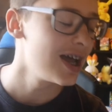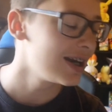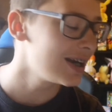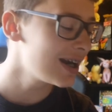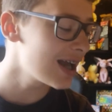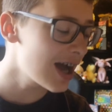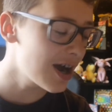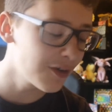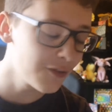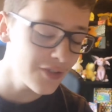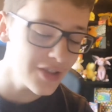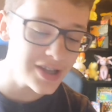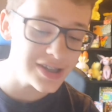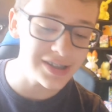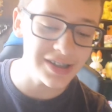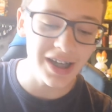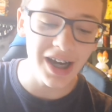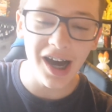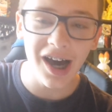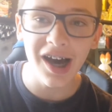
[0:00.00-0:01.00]
Now this
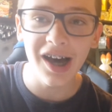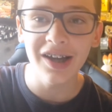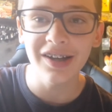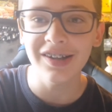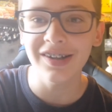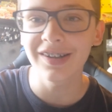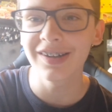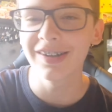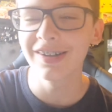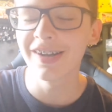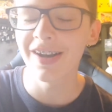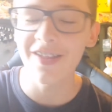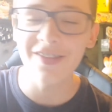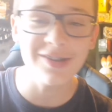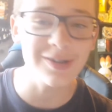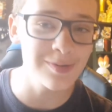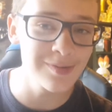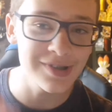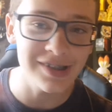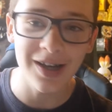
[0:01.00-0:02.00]
card, now this
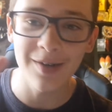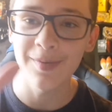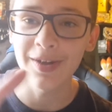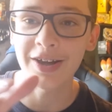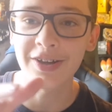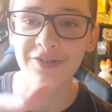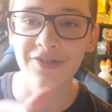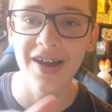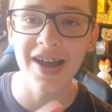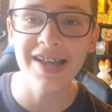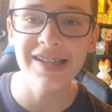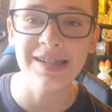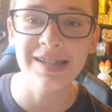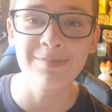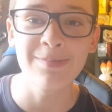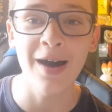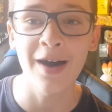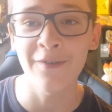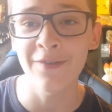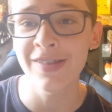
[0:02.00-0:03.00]
is going to sound a bit crazy,
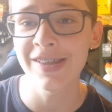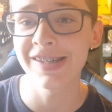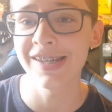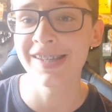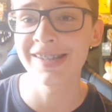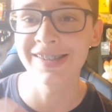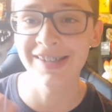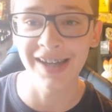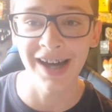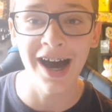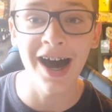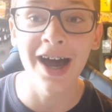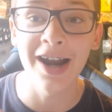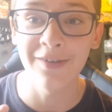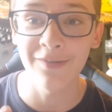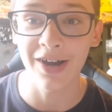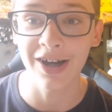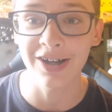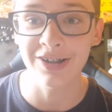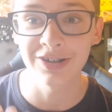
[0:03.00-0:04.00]
but I think it is kind
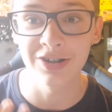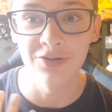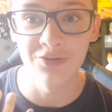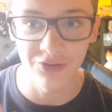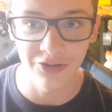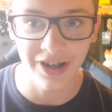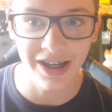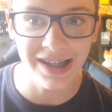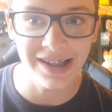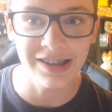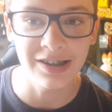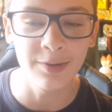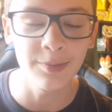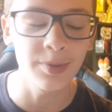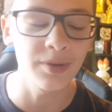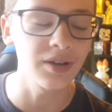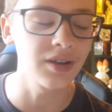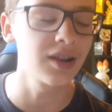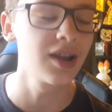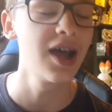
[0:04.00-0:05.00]
of actually
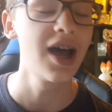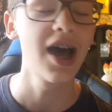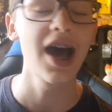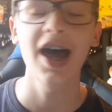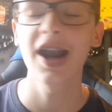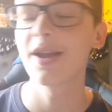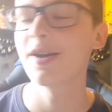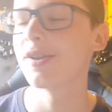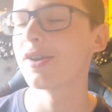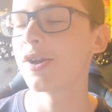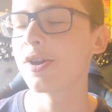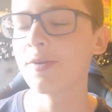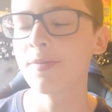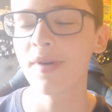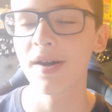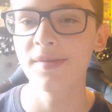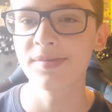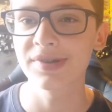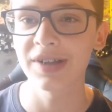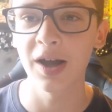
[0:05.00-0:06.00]
reasonable. And I know you
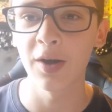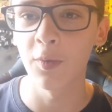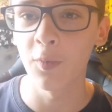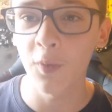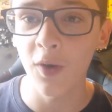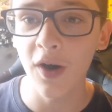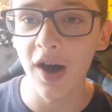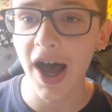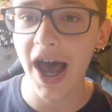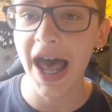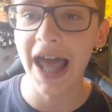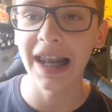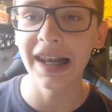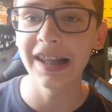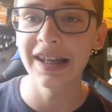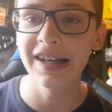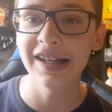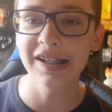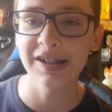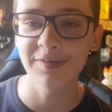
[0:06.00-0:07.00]
were like, what,
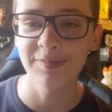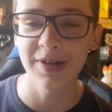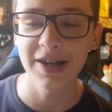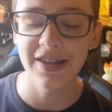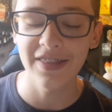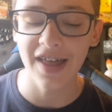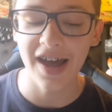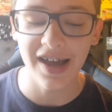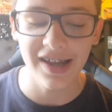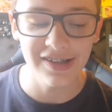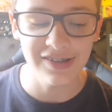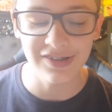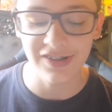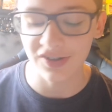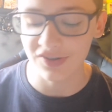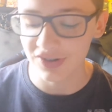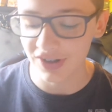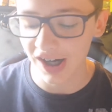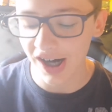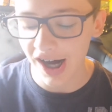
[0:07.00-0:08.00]
Alien ESP, that is
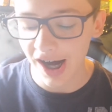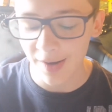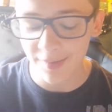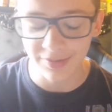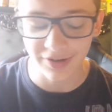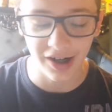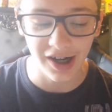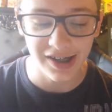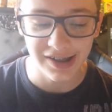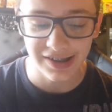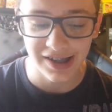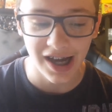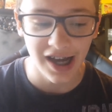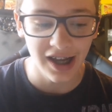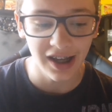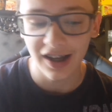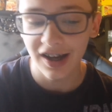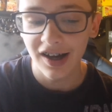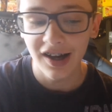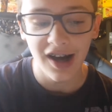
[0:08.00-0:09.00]
such a high price
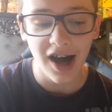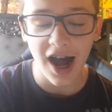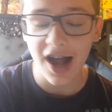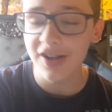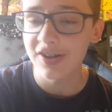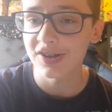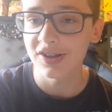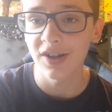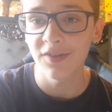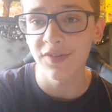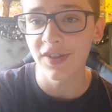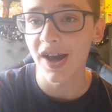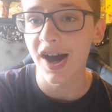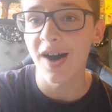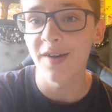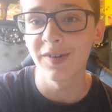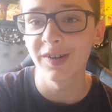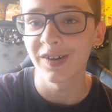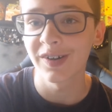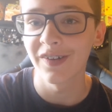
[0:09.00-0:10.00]
tag. I just love the
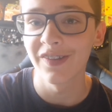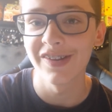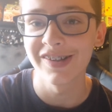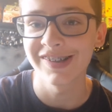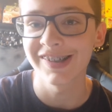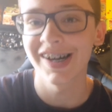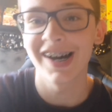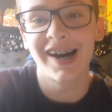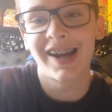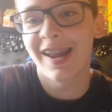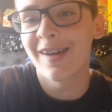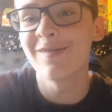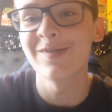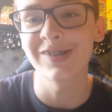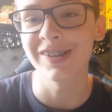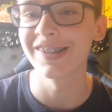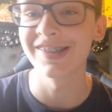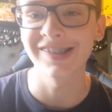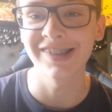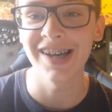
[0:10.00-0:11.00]
artwork on this card. I'm
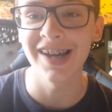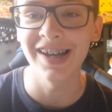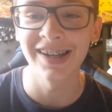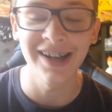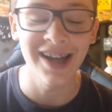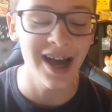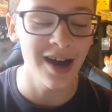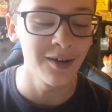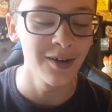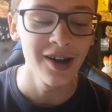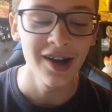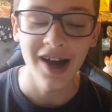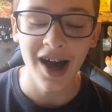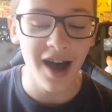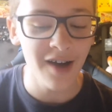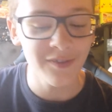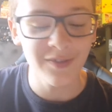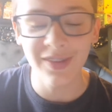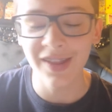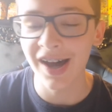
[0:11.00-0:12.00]
just going to say it now.
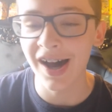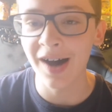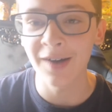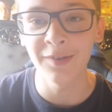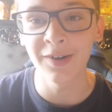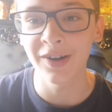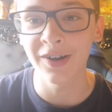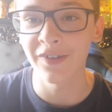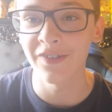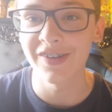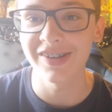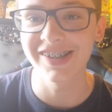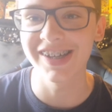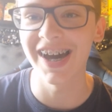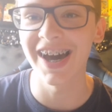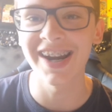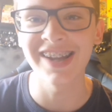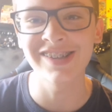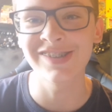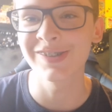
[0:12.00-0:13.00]
I think the artwork on this
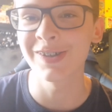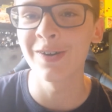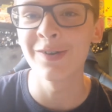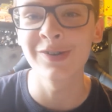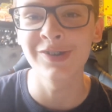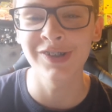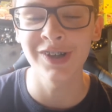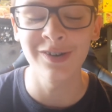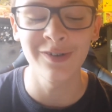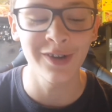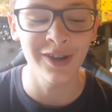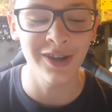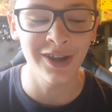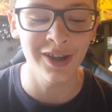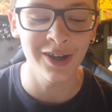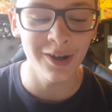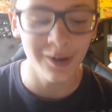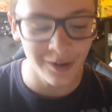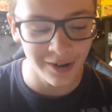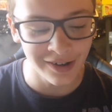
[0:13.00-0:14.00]
card is so
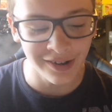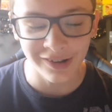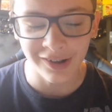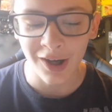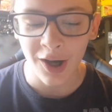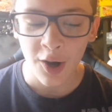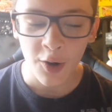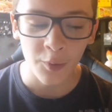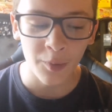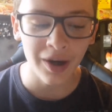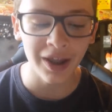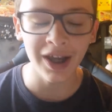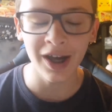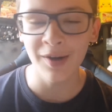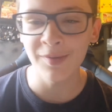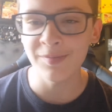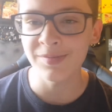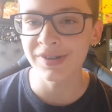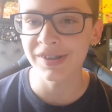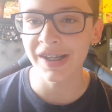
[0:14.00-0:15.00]
cute, and when it
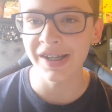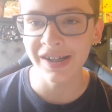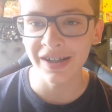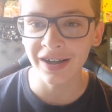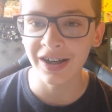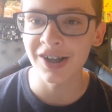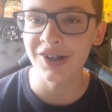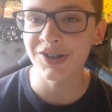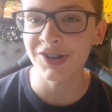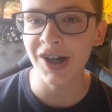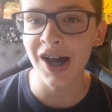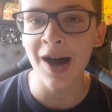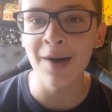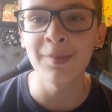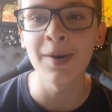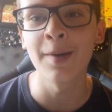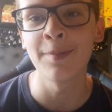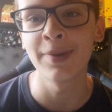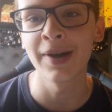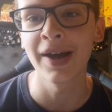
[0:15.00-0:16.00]
comes to English, I
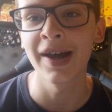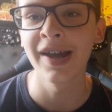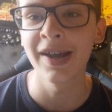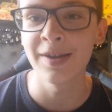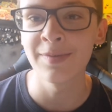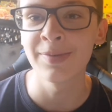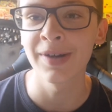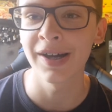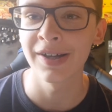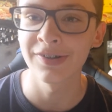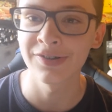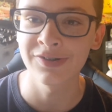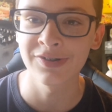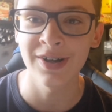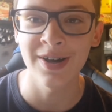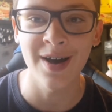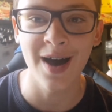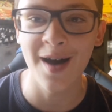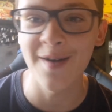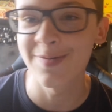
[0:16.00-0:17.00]
might pay £80 for
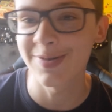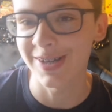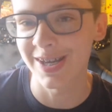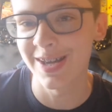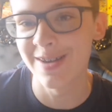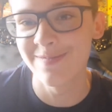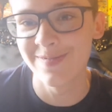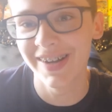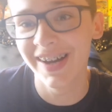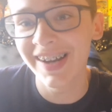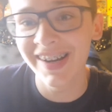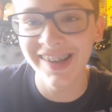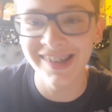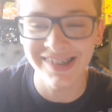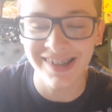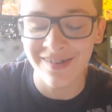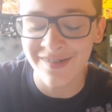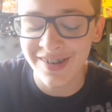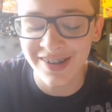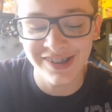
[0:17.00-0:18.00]
it. I'm just going to be
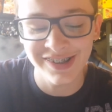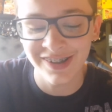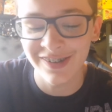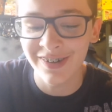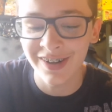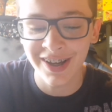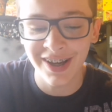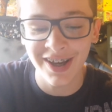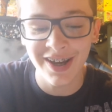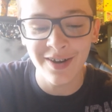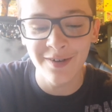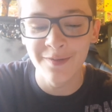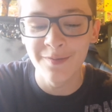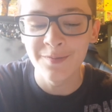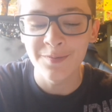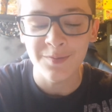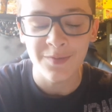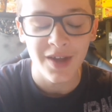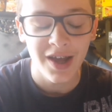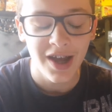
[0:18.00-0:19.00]
honest. I think it's so cute.
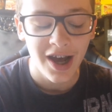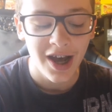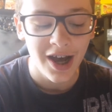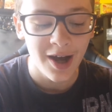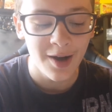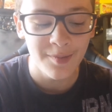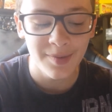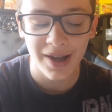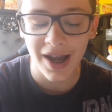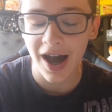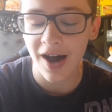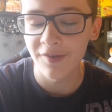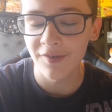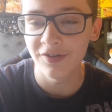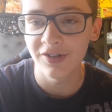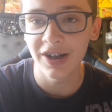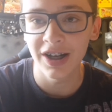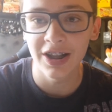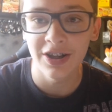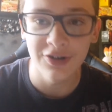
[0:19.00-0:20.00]
But yeah, I
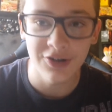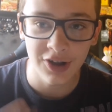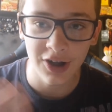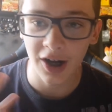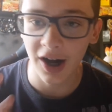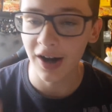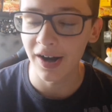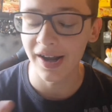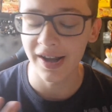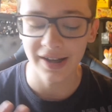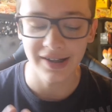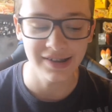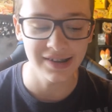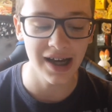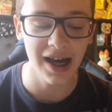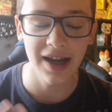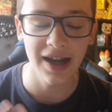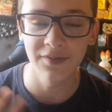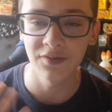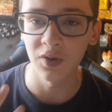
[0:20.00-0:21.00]
really do
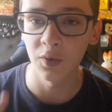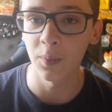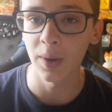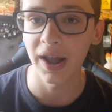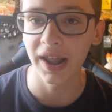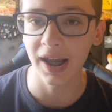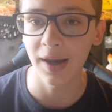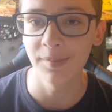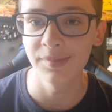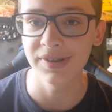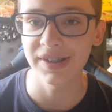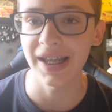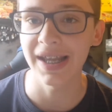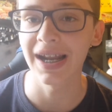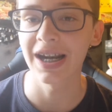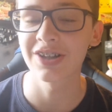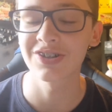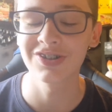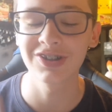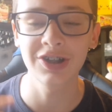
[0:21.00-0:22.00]
excited for when it comes to
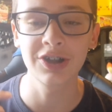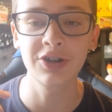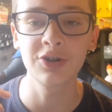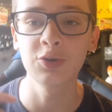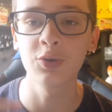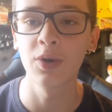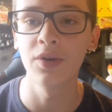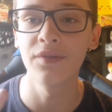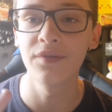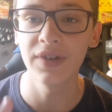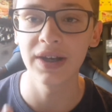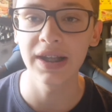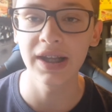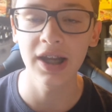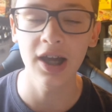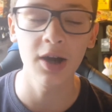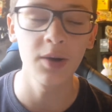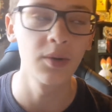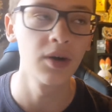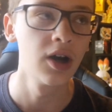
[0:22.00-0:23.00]
English. Do a
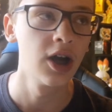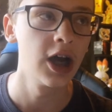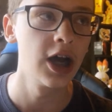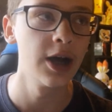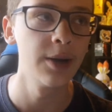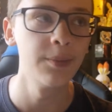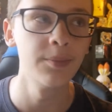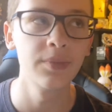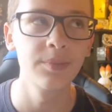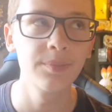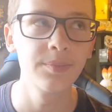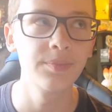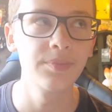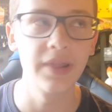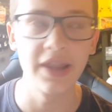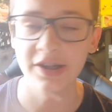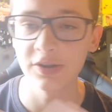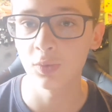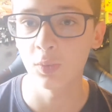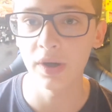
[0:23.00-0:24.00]
video
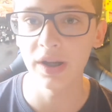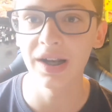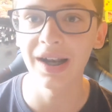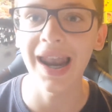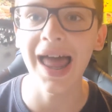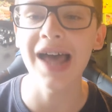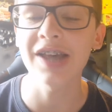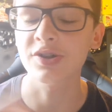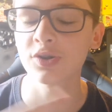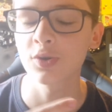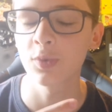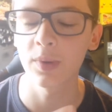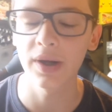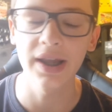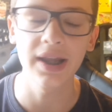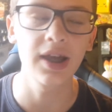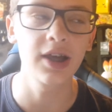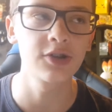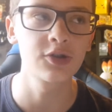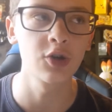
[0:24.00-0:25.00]
last
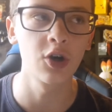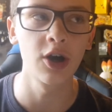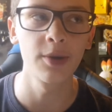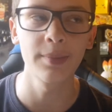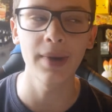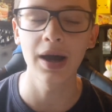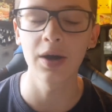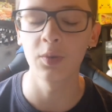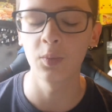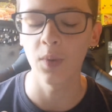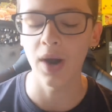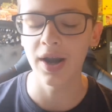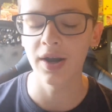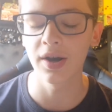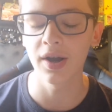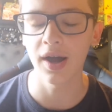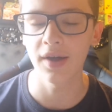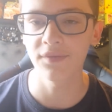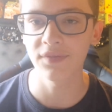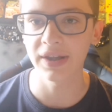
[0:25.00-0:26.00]
week, talking about when
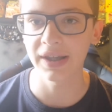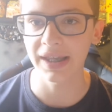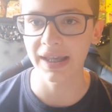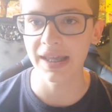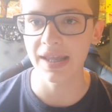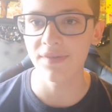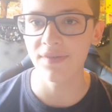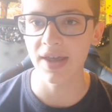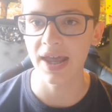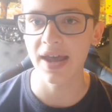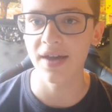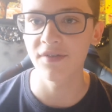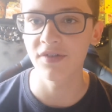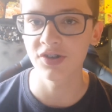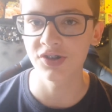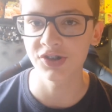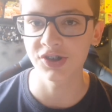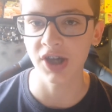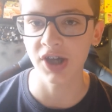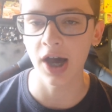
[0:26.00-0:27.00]
I think EEVEE
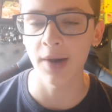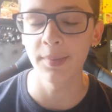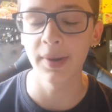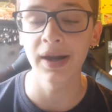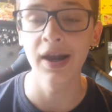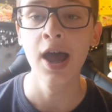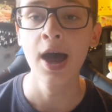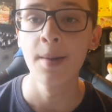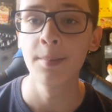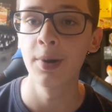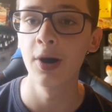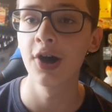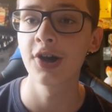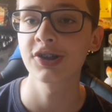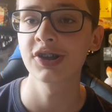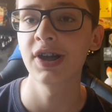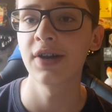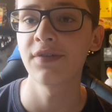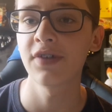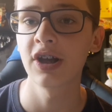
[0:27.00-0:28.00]
Heroes is coming.
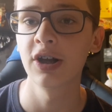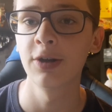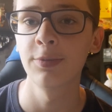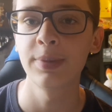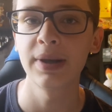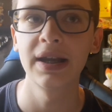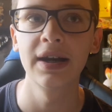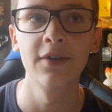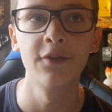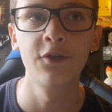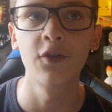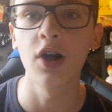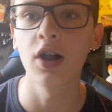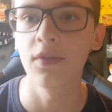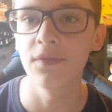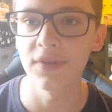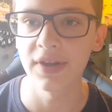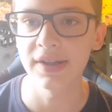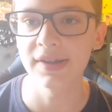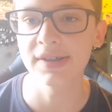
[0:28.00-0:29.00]
Personally, I think it'll be in
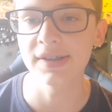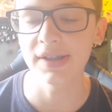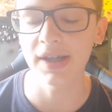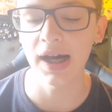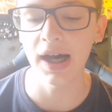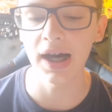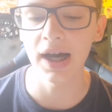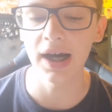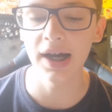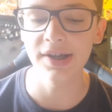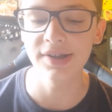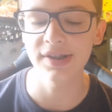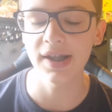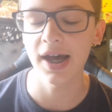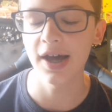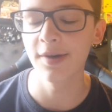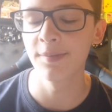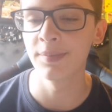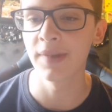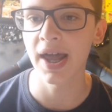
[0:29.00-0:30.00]
Evolving Skies,
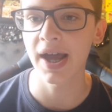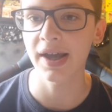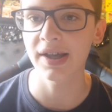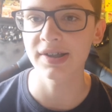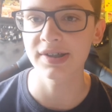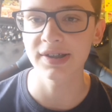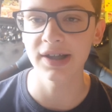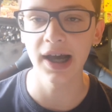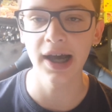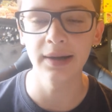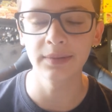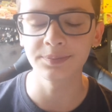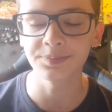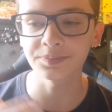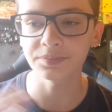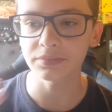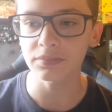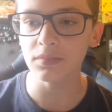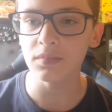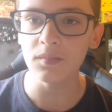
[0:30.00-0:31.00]
that next set.
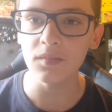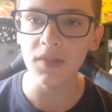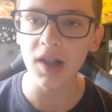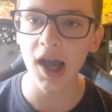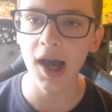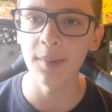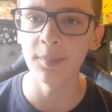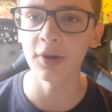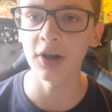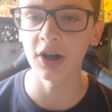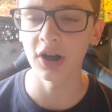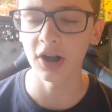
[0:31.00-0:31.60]
I'm not